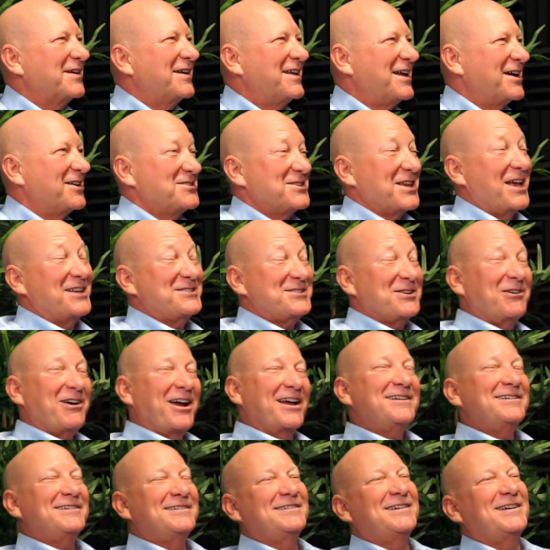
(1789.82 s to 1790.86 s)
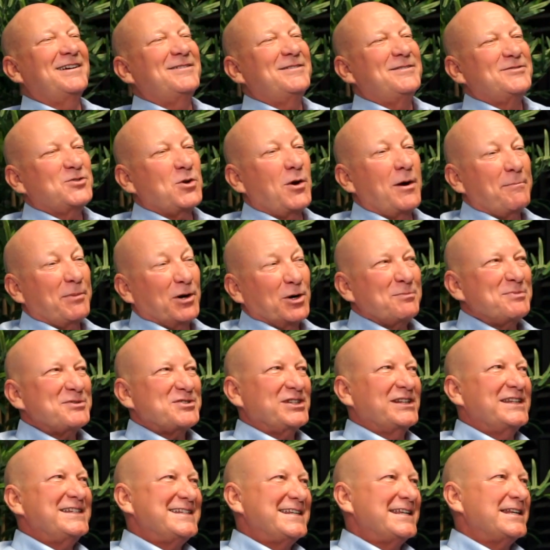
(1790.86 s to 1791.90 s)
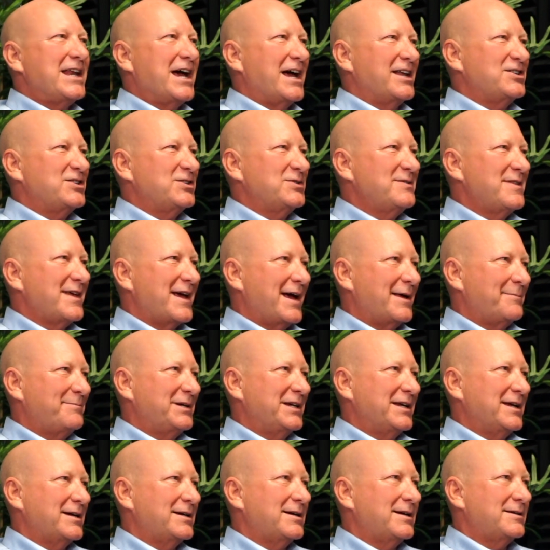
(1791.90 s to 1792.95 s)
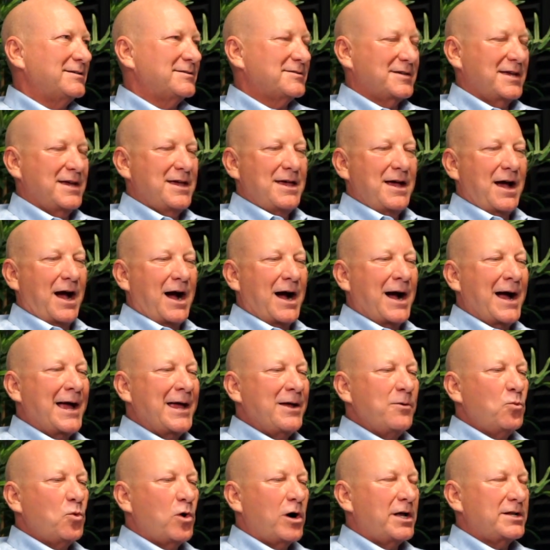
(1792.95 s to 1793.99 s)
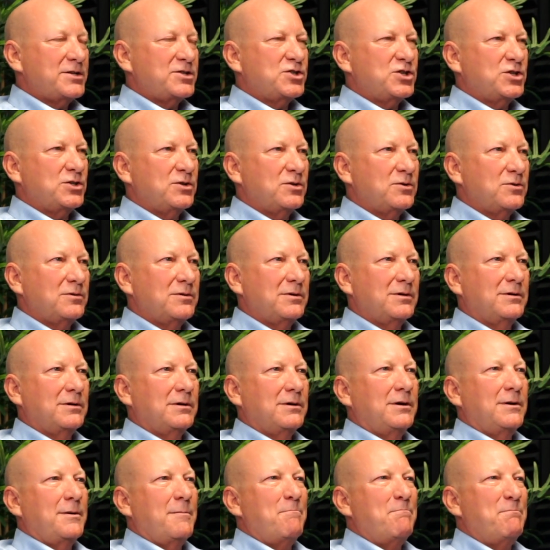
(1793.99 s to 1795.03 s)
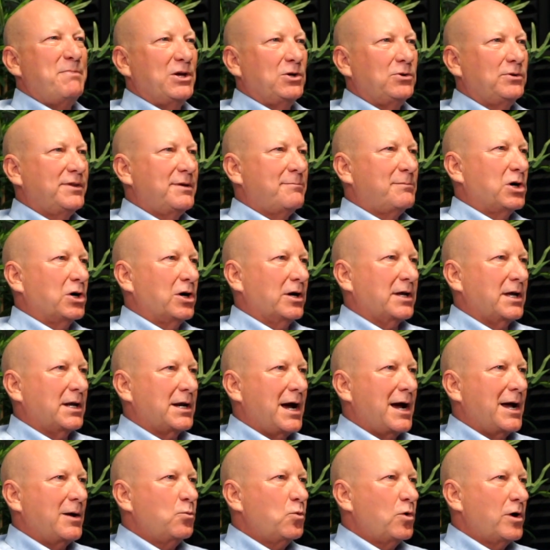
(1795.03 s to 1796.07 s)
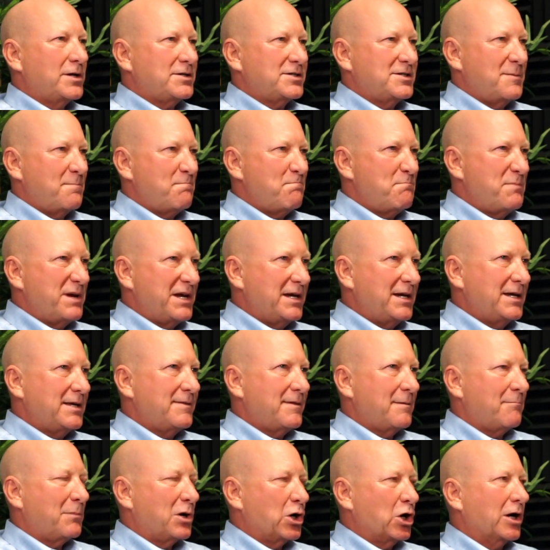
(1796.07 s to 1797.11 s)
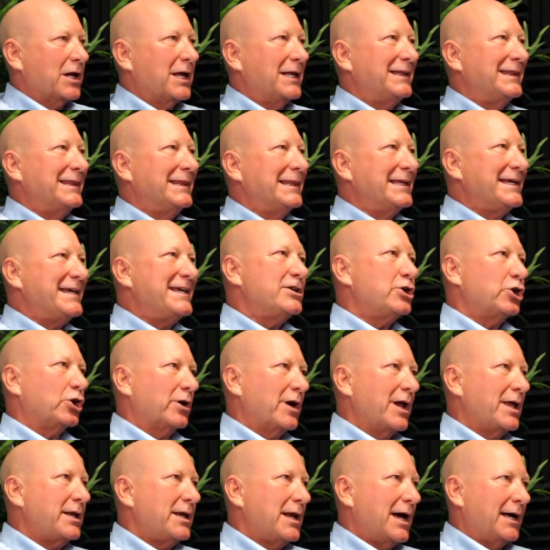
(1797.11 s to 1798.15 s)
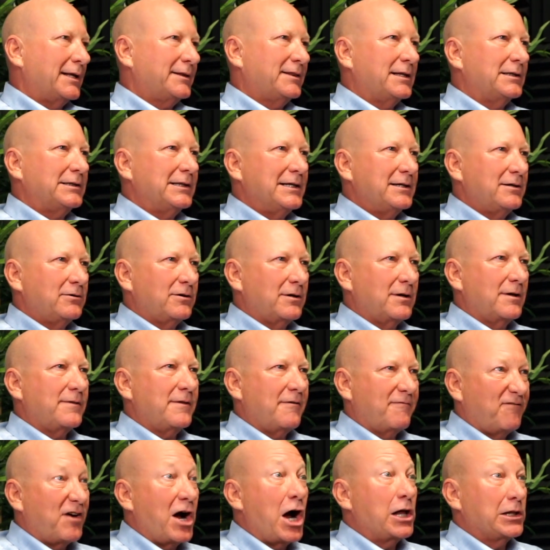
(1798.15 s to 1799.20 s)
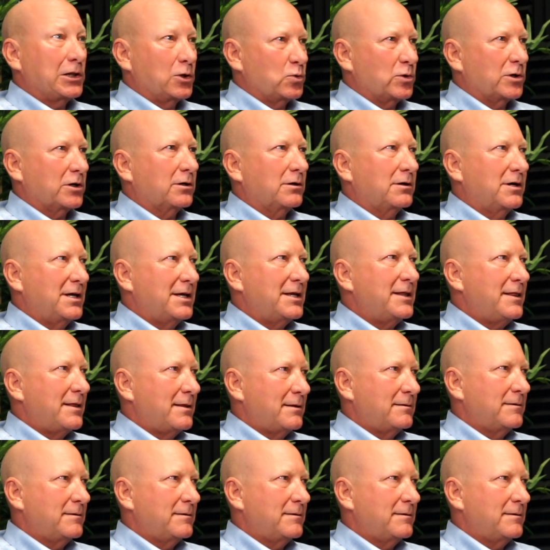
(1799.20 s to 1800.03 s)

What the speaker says: That's all right. So I purposely did not do that because I want to build the market. I want to be the market leader and not the follower in